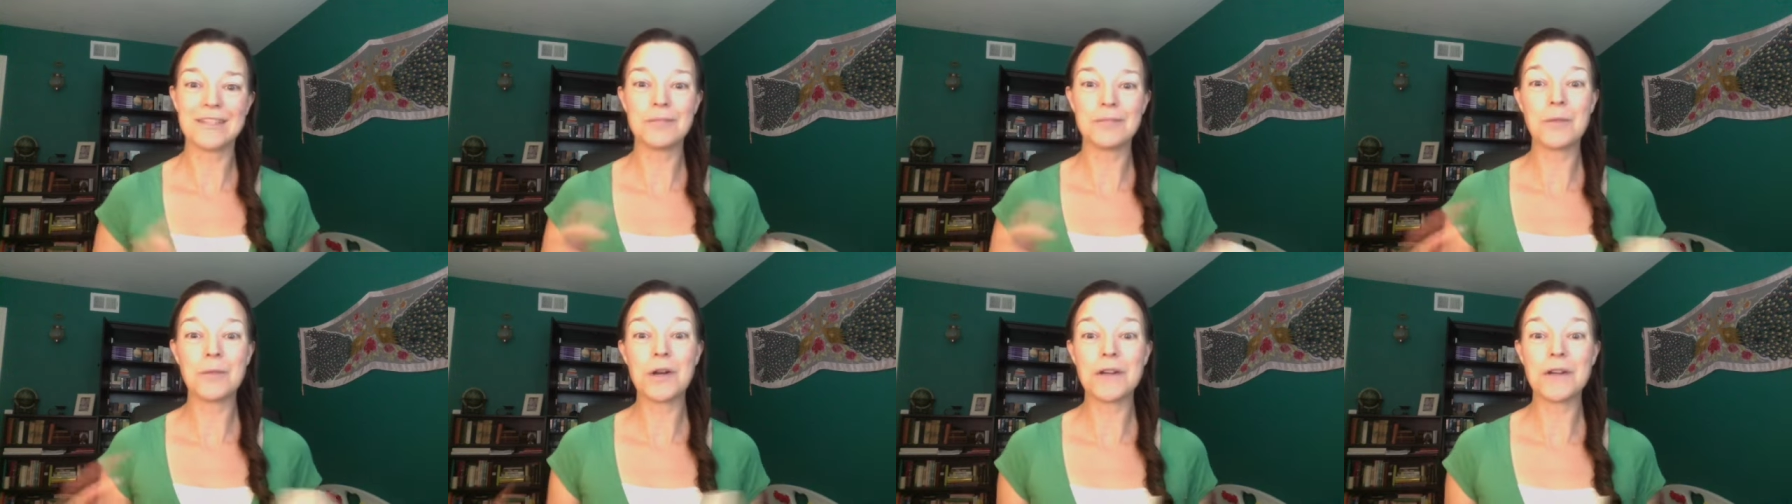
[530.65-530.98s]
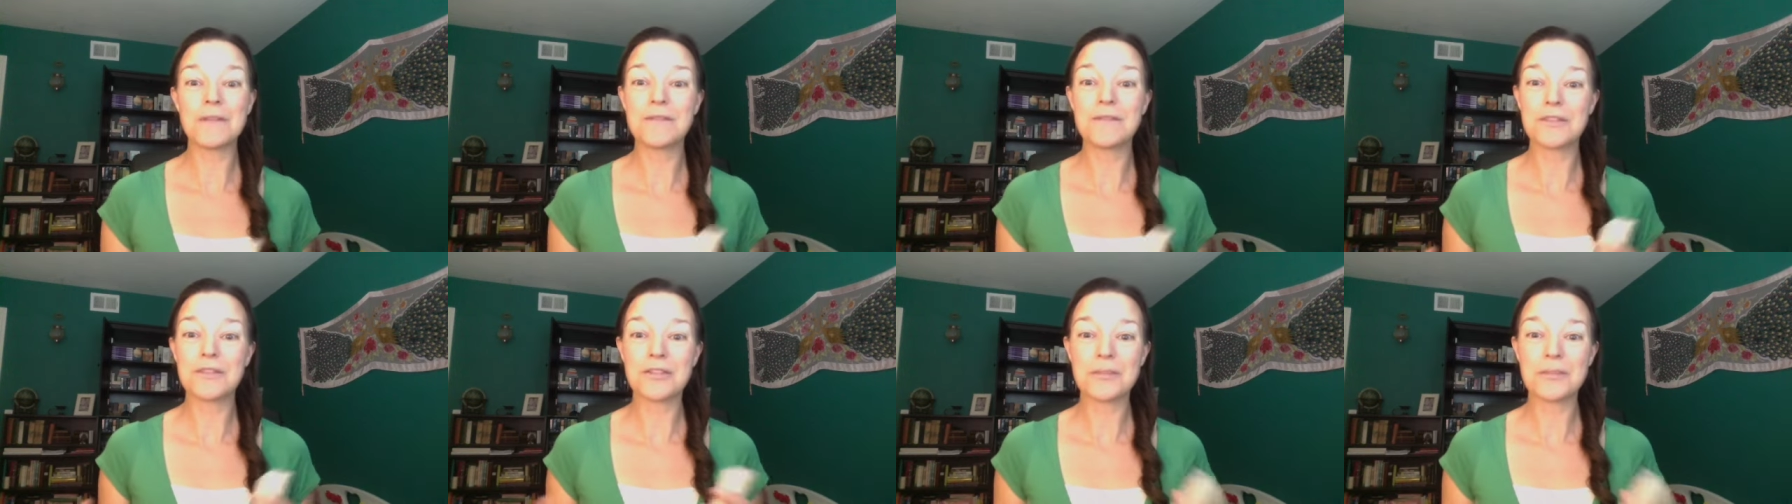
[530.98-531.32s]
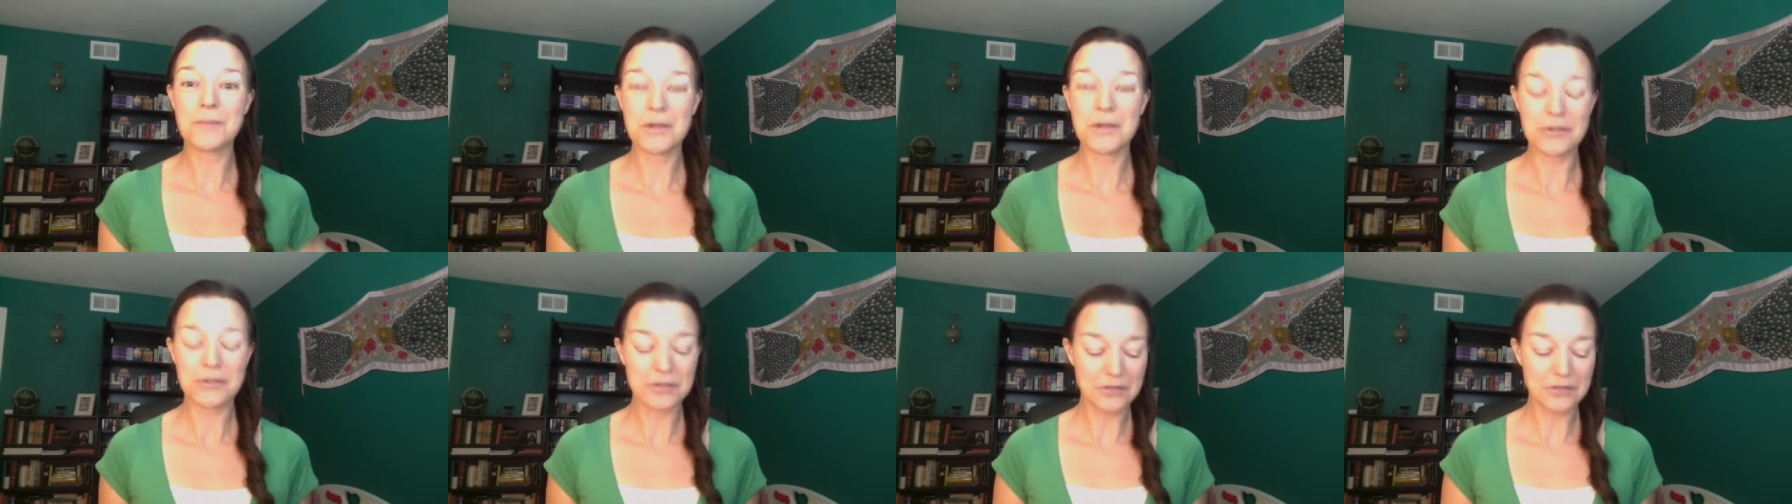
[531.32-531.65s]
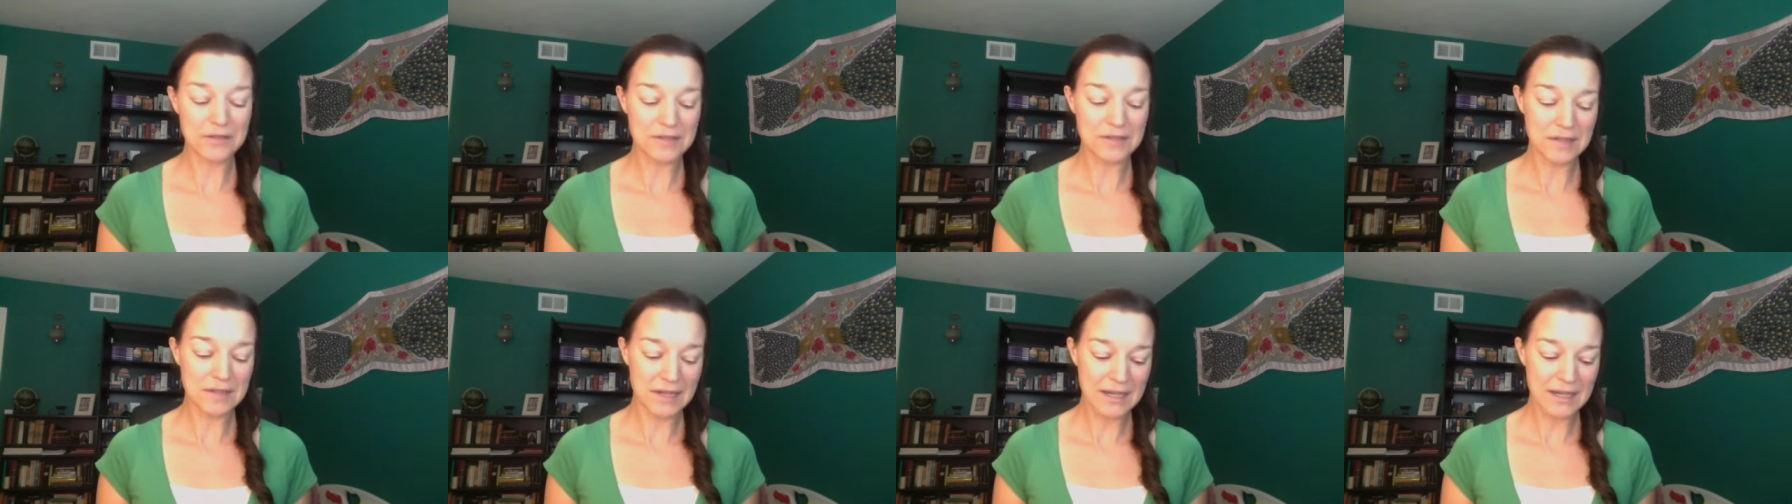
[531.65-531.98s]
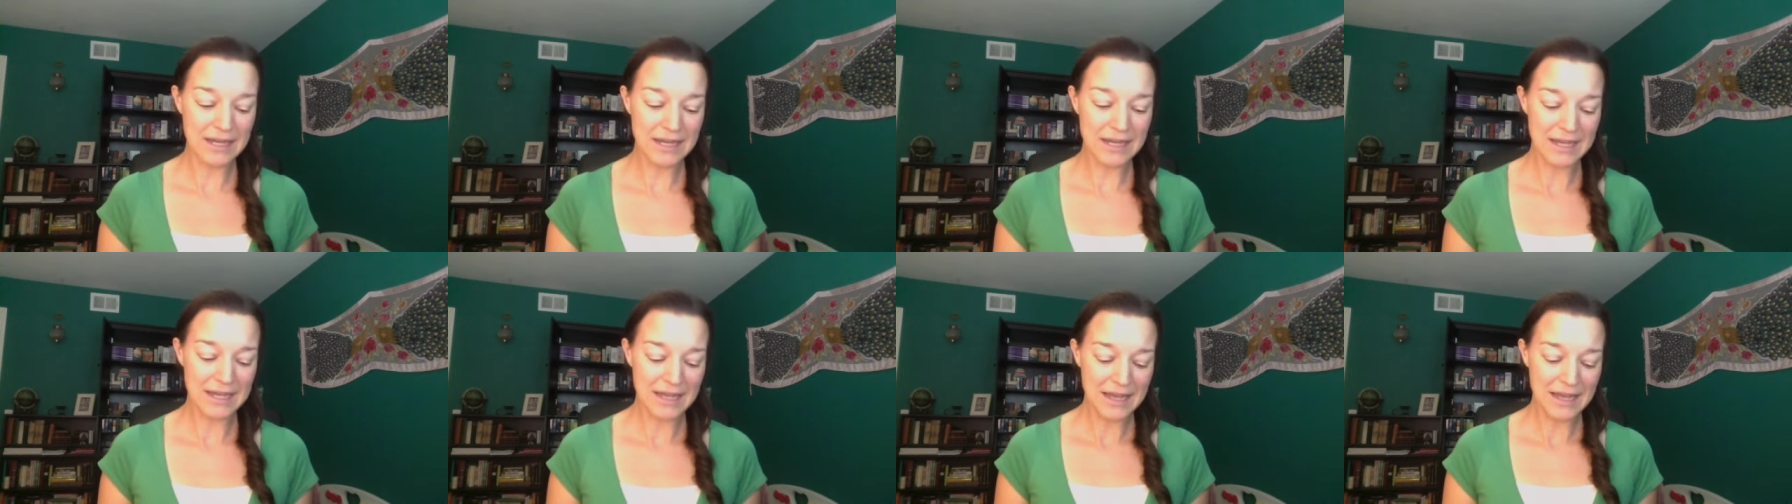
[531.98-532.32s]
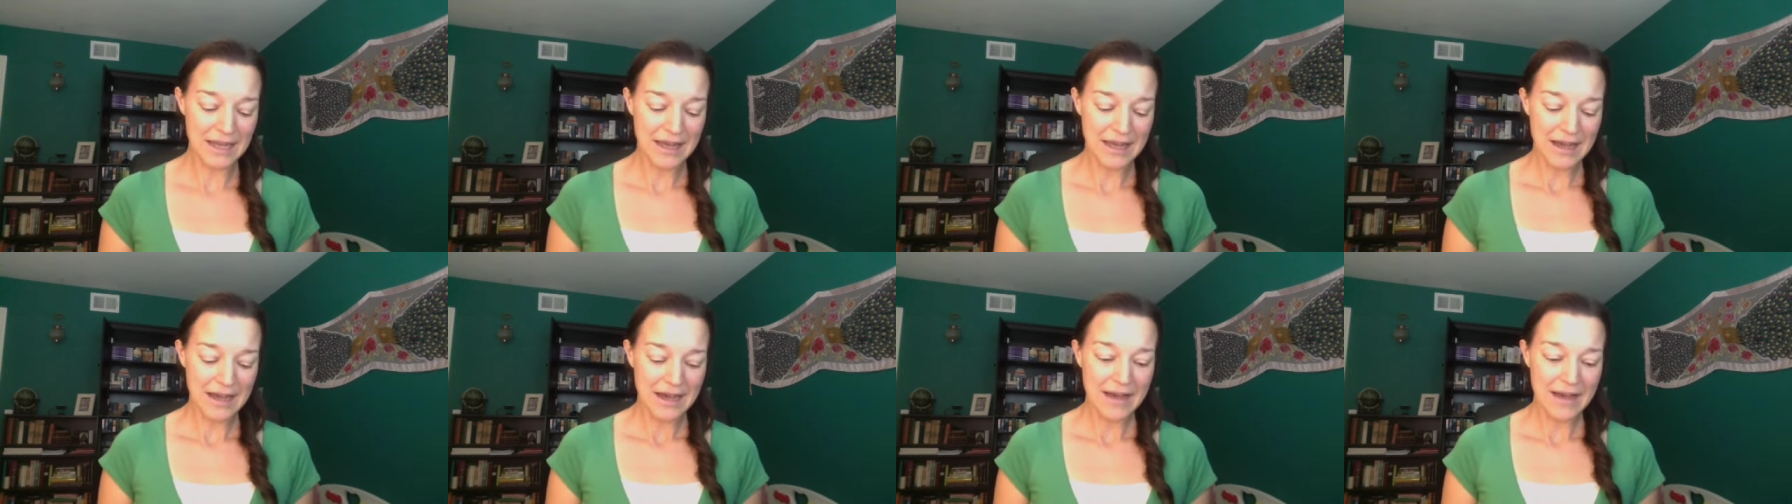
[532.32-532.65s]
as part of your spiritual study,
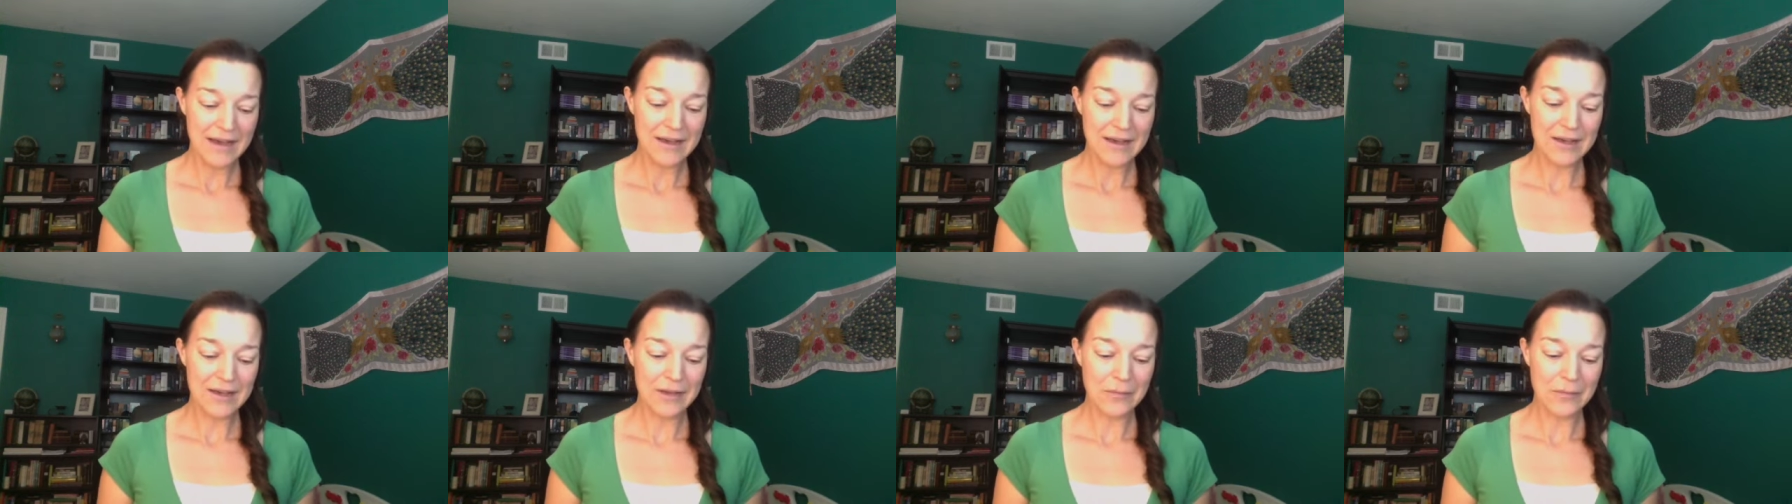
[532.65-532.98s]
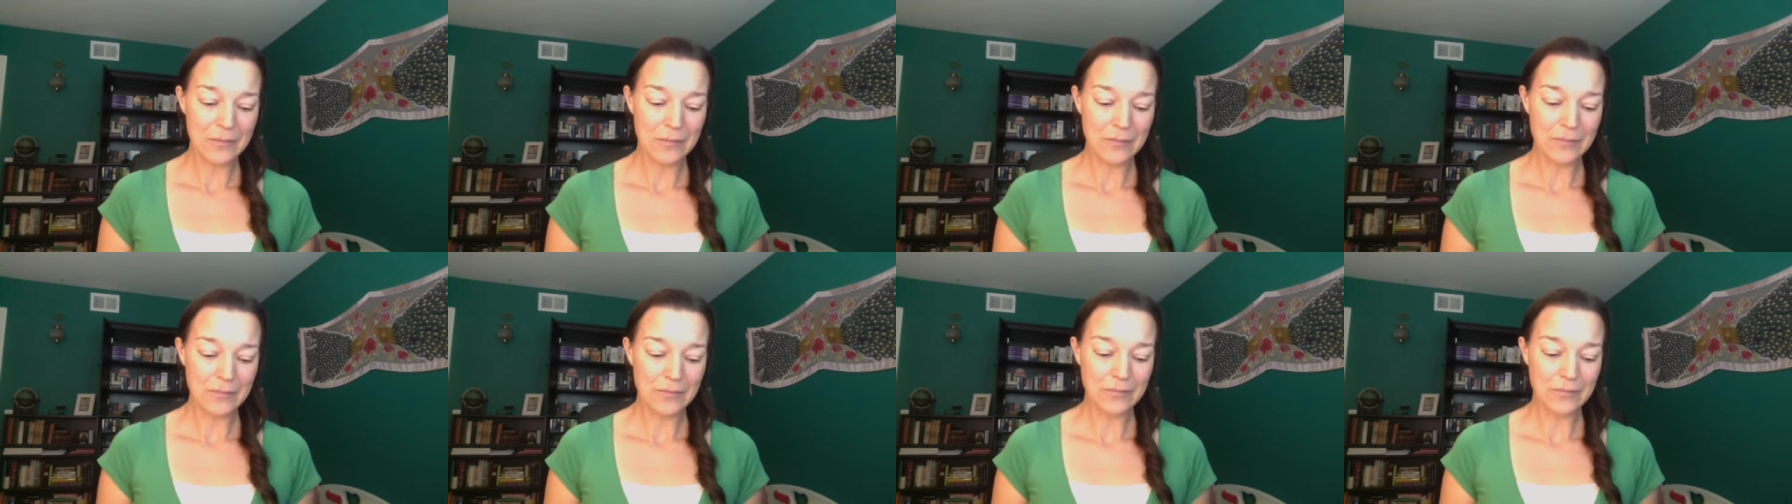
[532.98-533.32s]
um,